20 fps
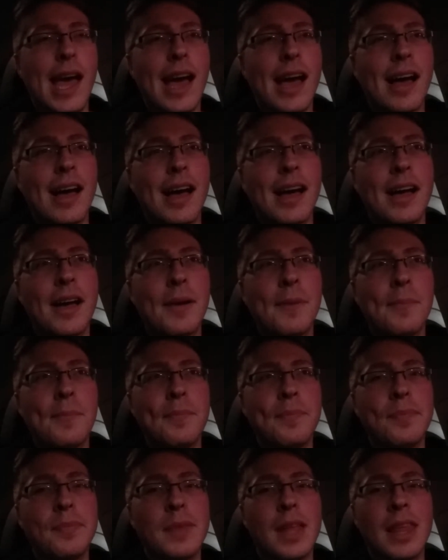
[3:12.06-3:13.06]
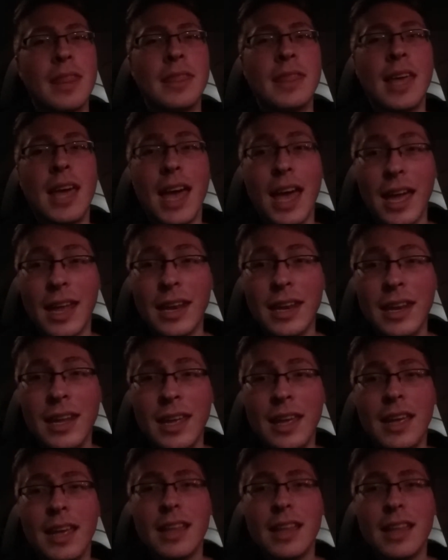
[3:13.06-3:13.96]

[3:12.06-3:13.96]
And then